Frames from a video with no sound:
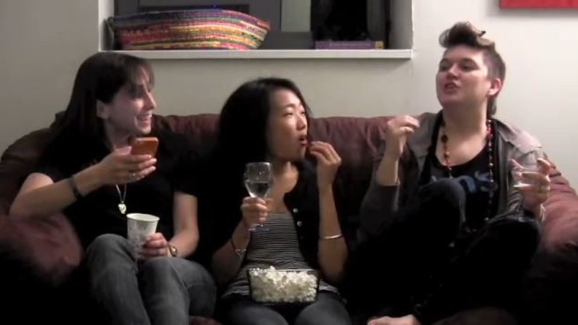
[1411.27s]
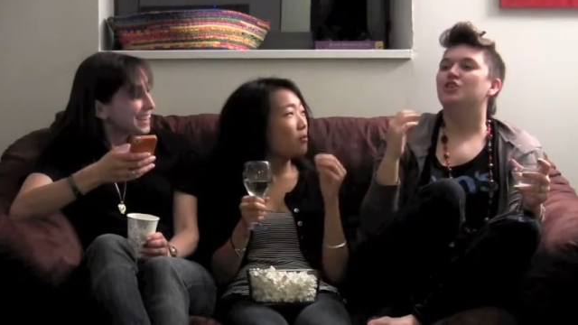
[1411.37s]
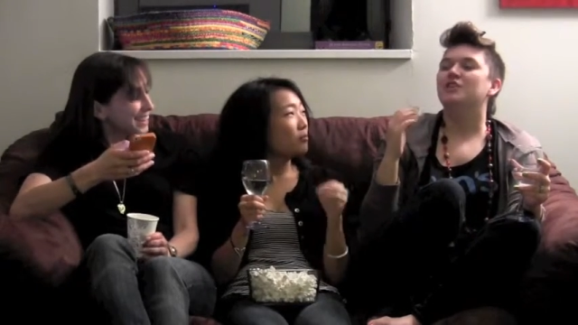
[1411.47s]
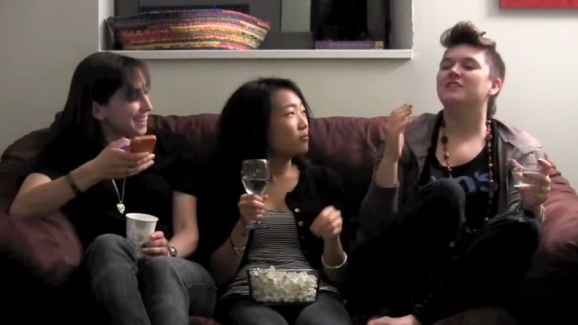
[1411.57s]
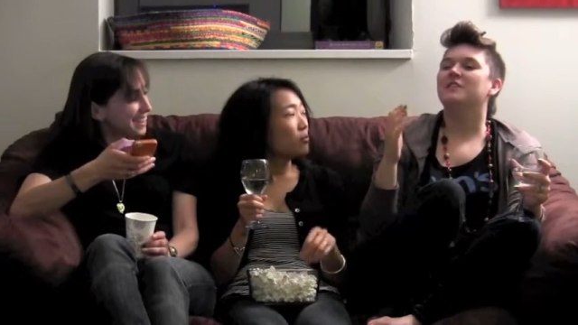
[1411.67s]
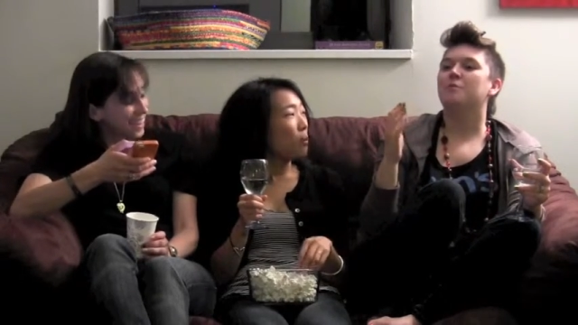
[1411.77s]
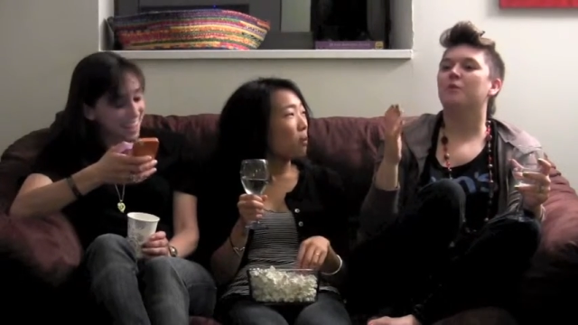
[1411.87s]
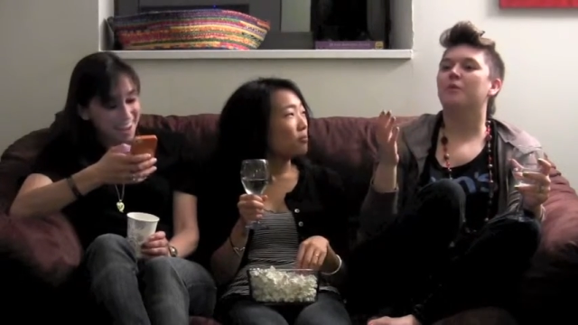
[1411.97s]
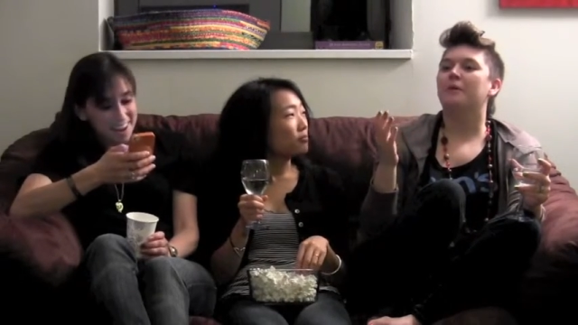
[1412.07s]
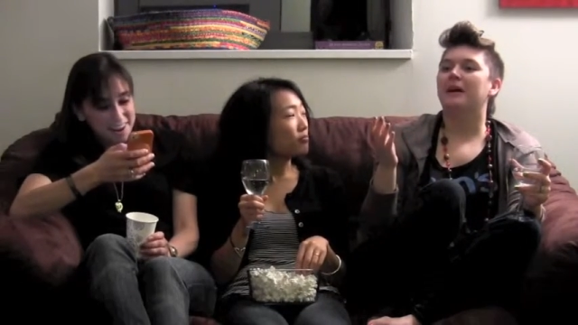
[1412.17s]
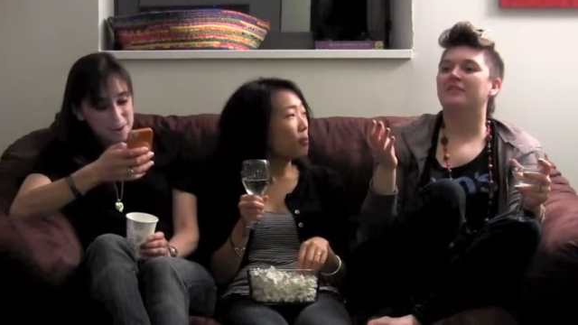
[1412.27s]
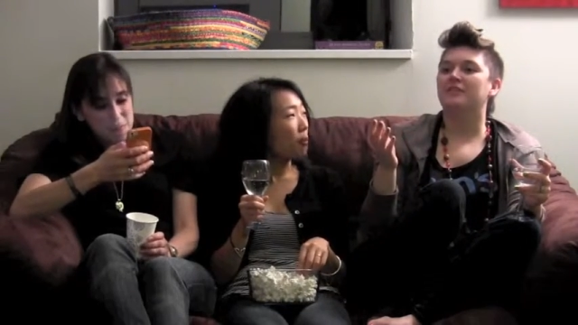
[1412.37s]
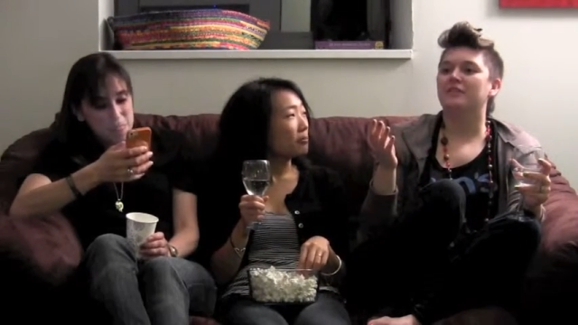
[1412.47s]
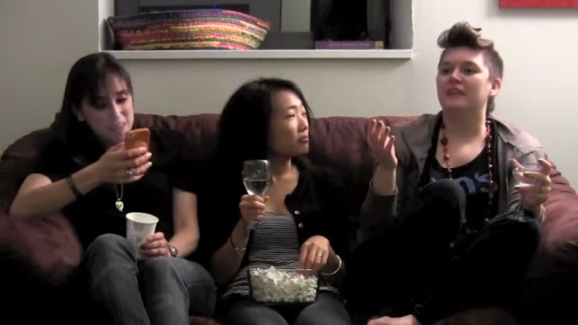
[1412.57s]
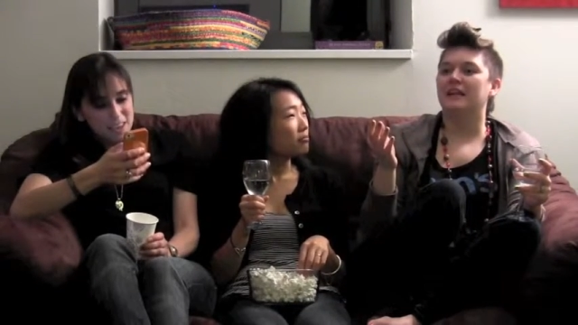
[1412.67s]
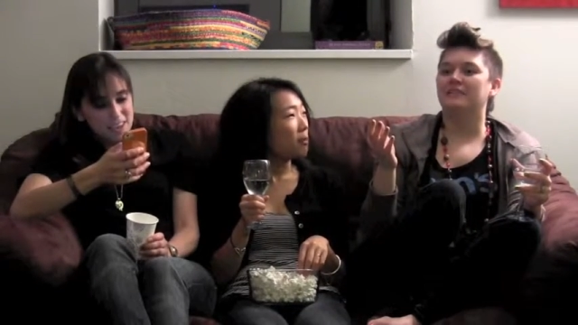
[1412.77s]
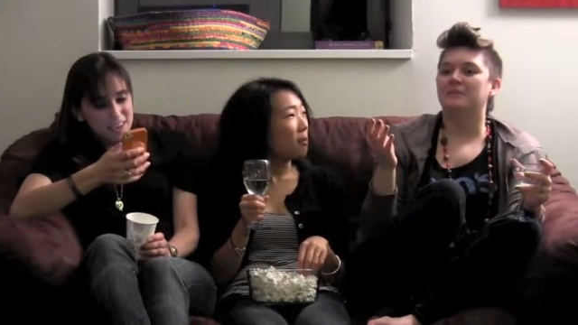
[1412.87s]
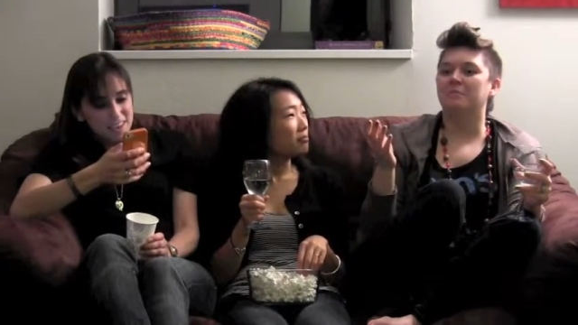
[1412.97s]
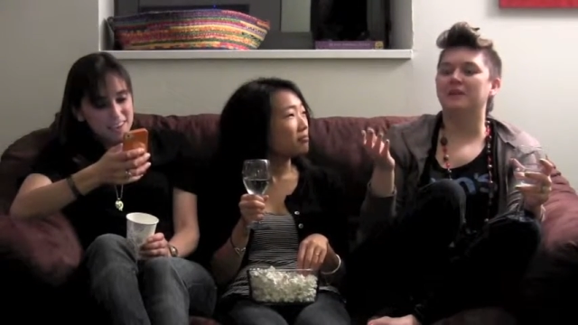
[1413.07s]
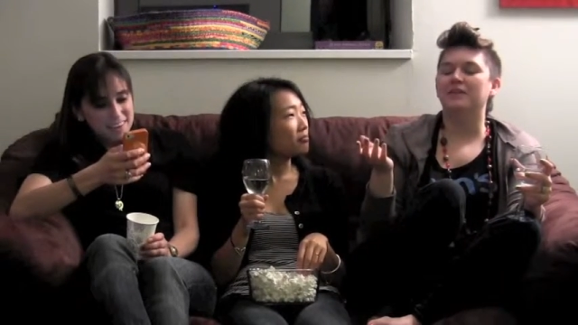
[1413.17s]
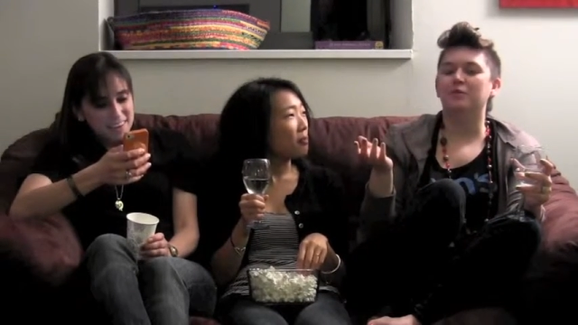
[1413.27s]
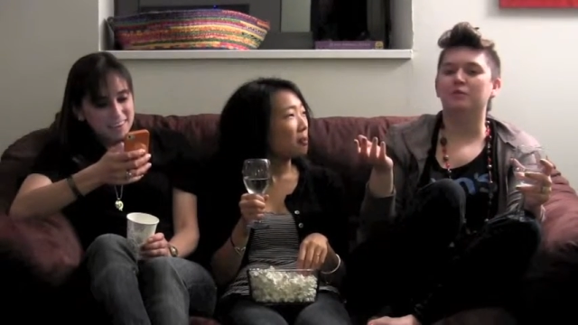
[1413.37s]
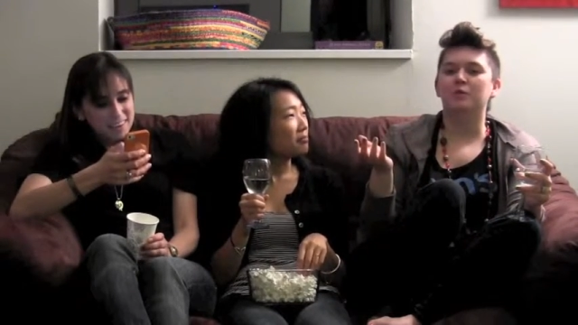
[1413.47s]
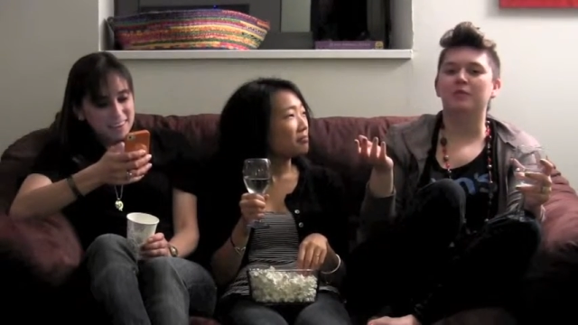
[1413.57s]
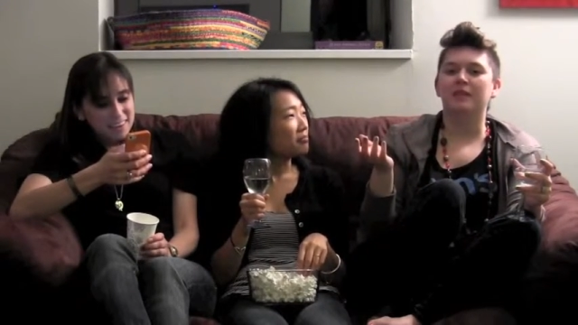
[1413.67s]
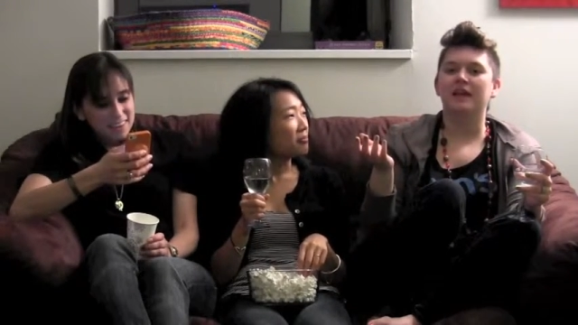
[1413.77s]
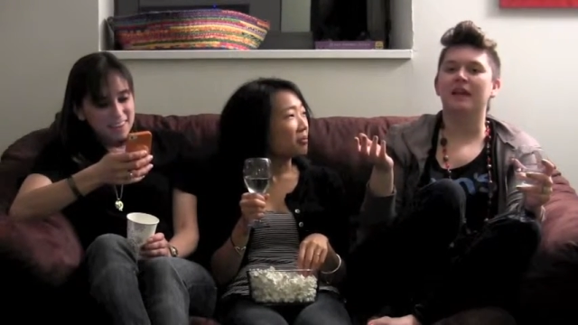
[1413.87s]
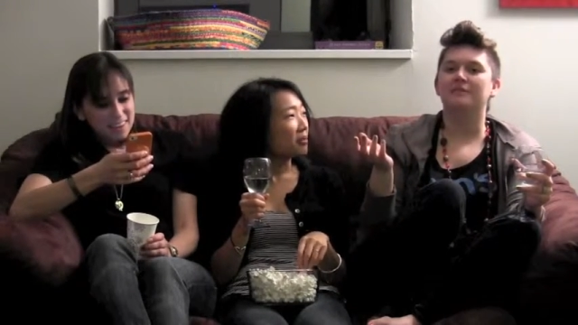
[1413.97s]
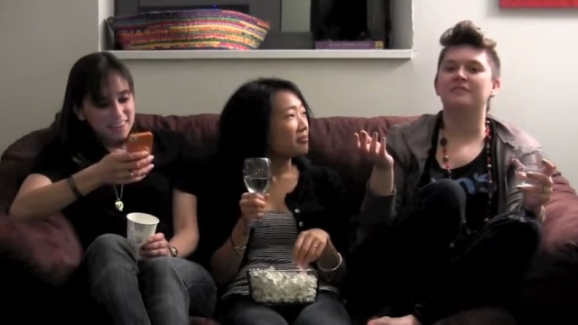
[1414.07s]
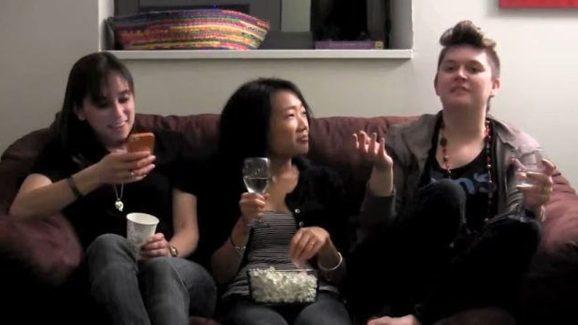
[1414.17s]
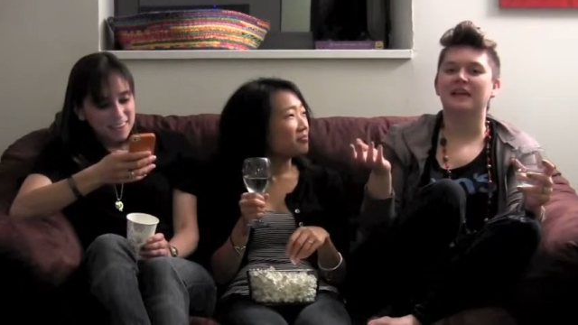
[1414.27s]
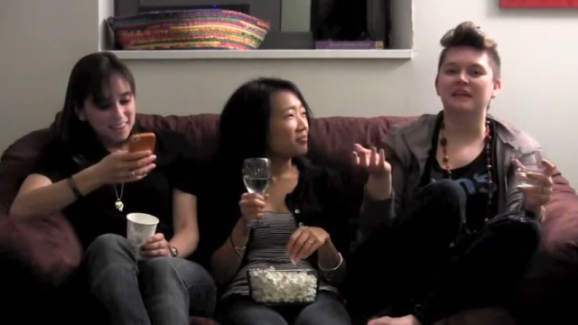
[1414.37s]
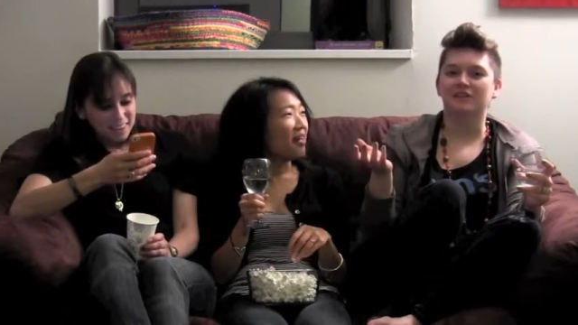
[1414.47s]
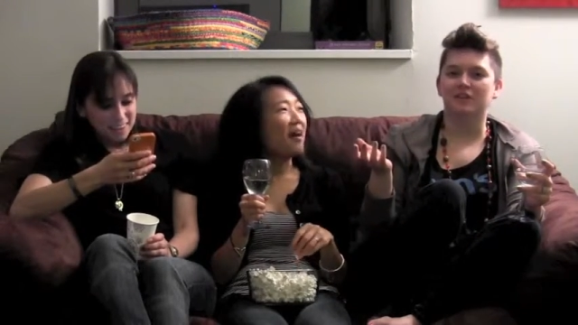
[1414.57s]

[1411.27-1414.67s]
Speaker 1: She's the poor bastard that has to be in the room while they have sex